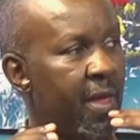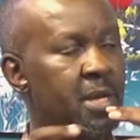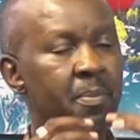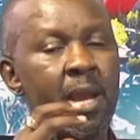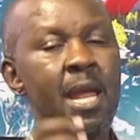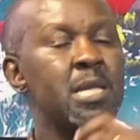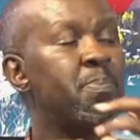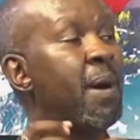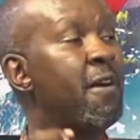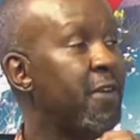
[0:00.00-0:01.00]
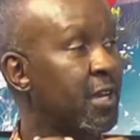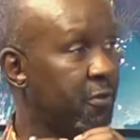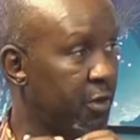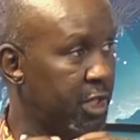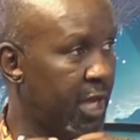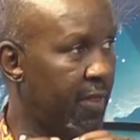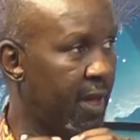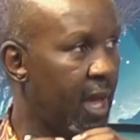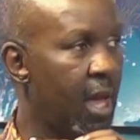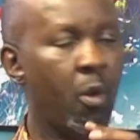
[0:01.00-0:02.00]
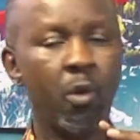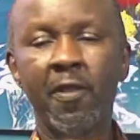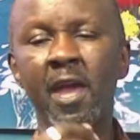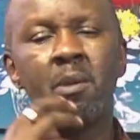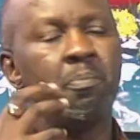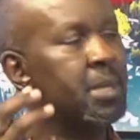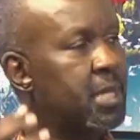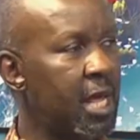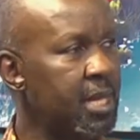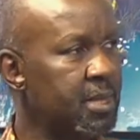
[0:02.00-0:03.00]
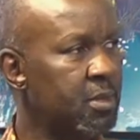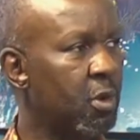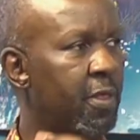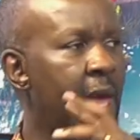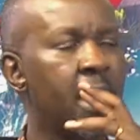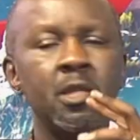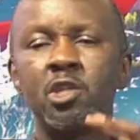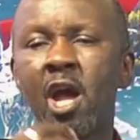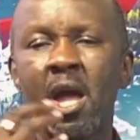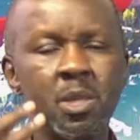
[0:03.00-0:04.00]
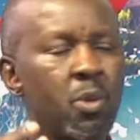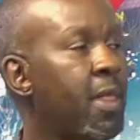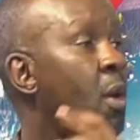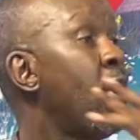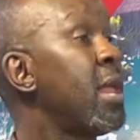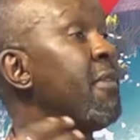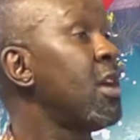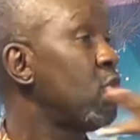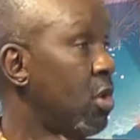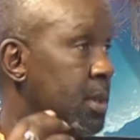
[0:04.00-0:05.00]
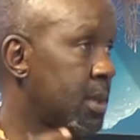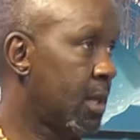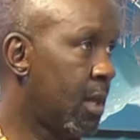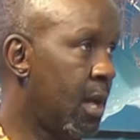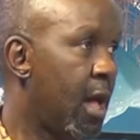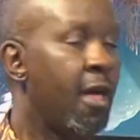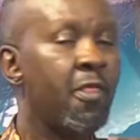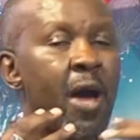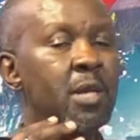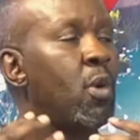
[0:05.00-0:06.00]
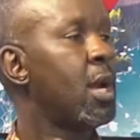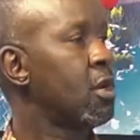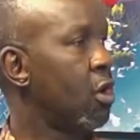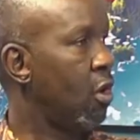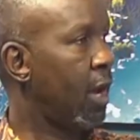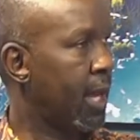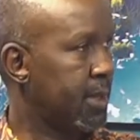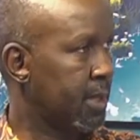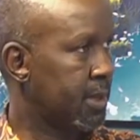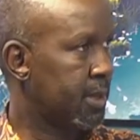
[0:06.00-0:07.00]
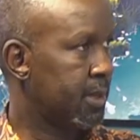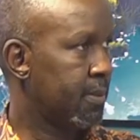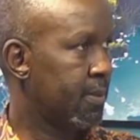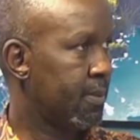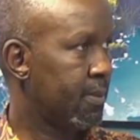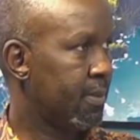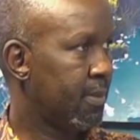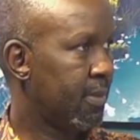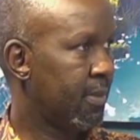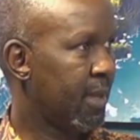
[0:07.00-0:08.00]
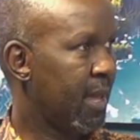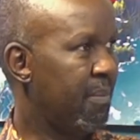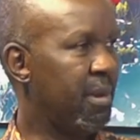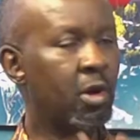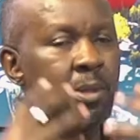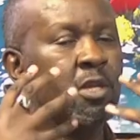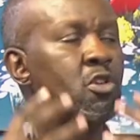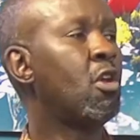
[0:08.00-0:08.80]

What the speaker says: that made us perfect for each other, whether in business, whether in church, whatever it was, that world no longer exists. Because it no